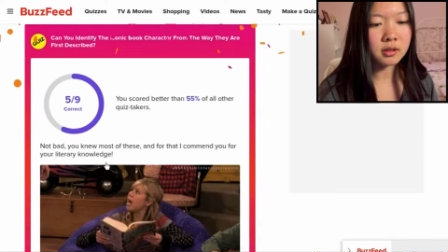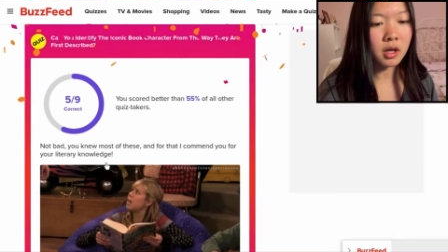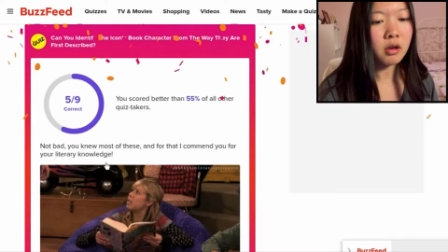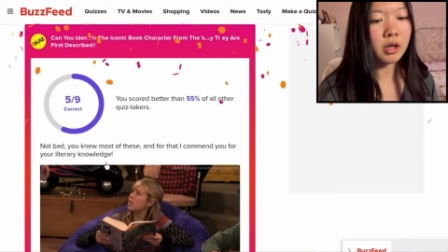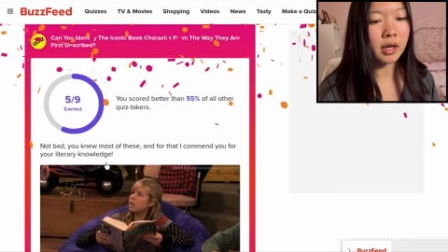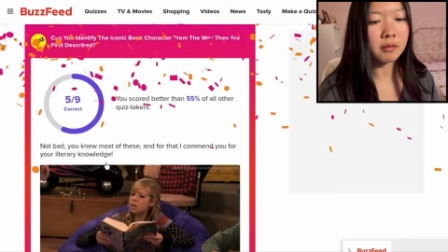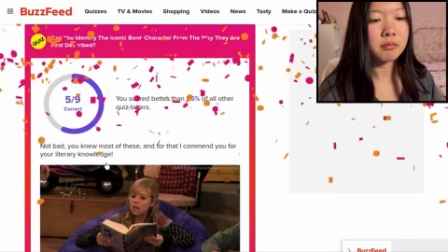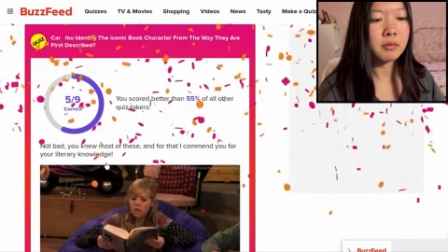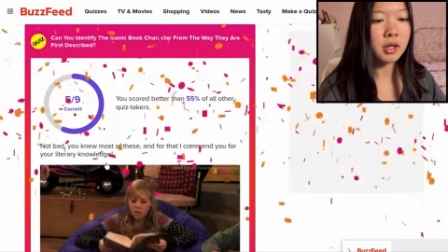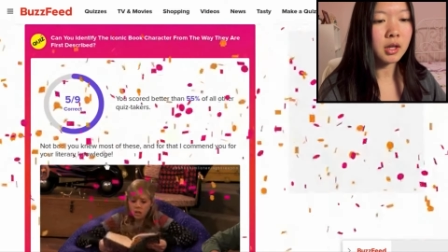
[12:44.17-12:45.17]
Okay.
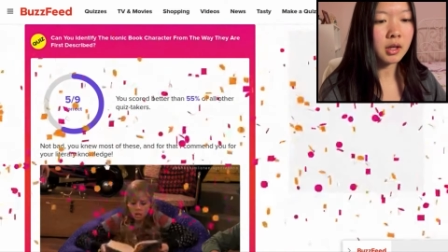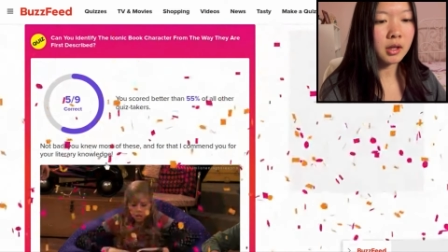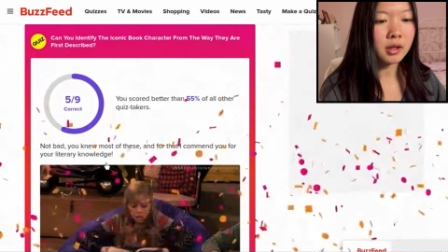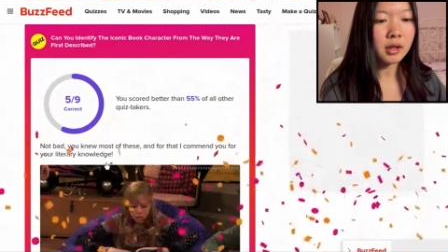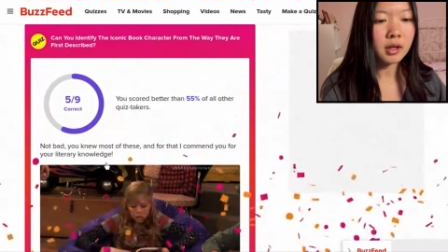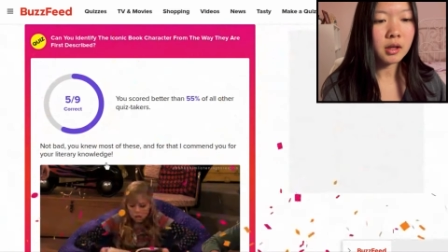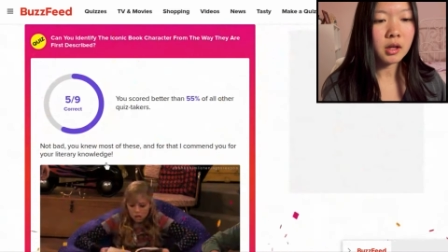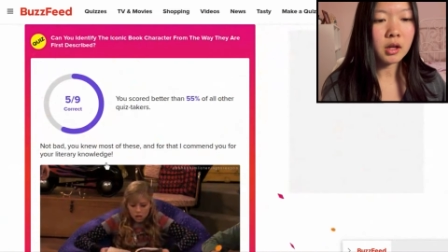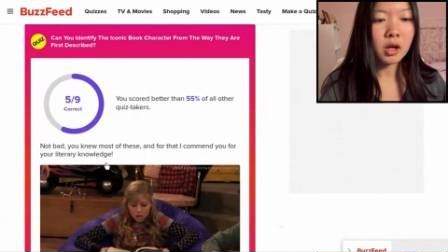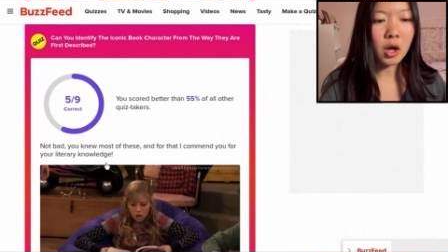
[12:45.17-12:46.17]

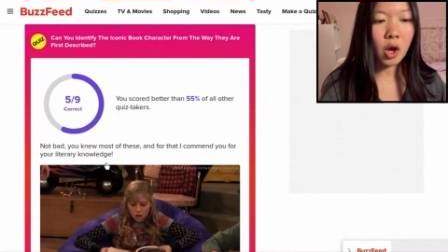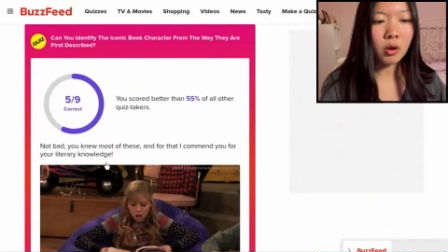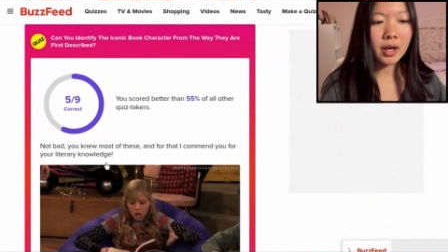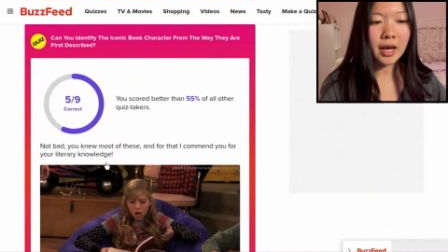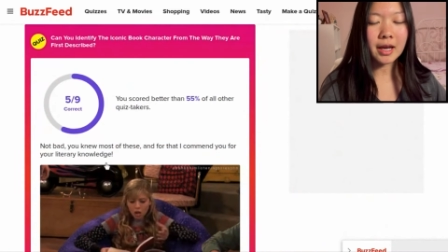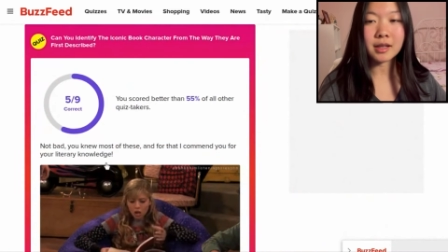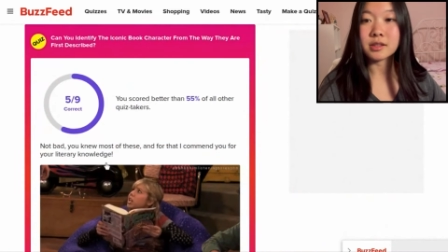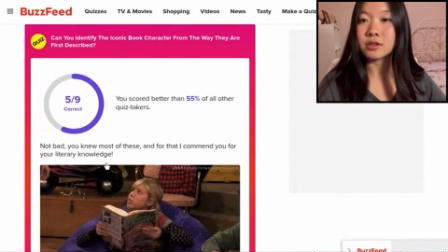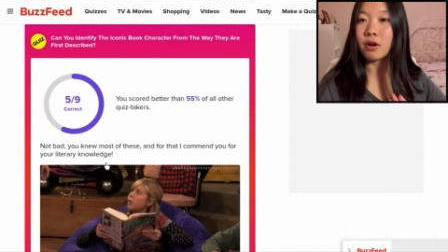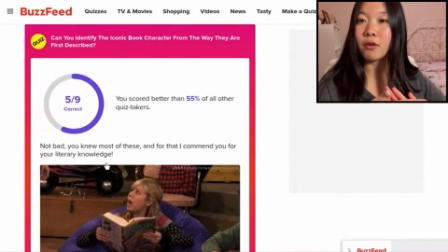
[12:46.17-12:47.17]
Okay,
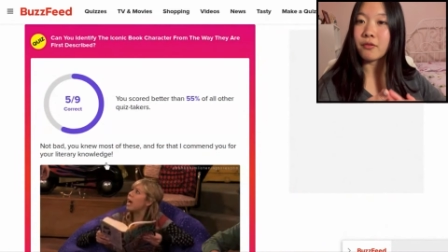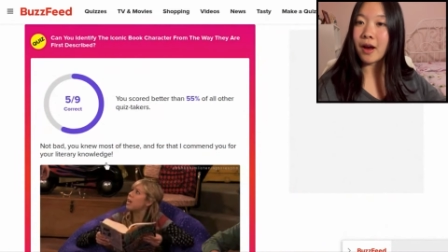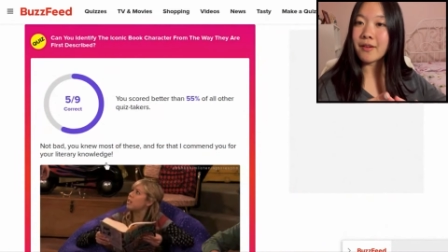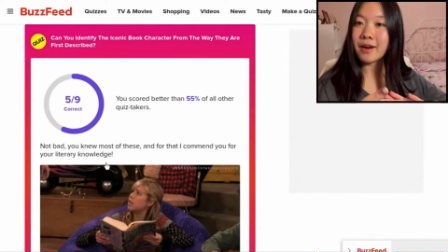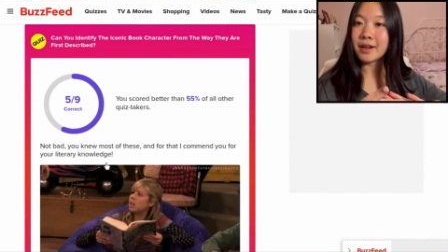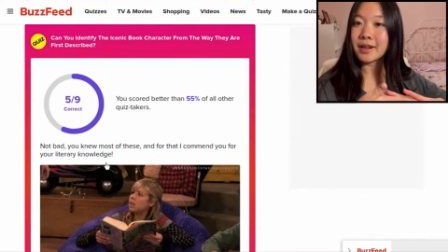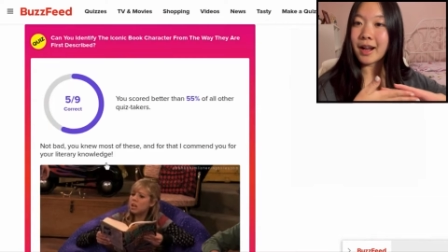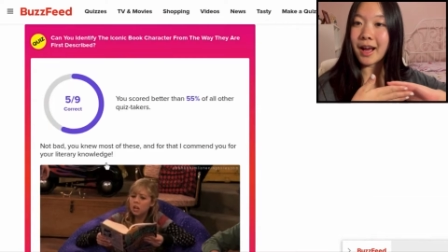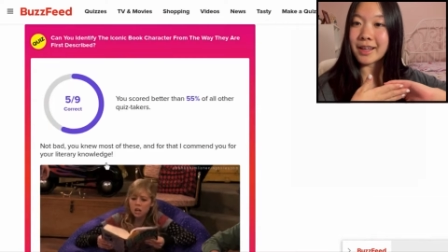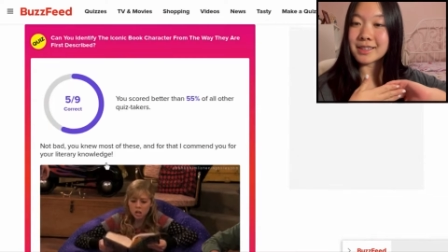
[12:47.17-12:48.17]
so 5 out of 9.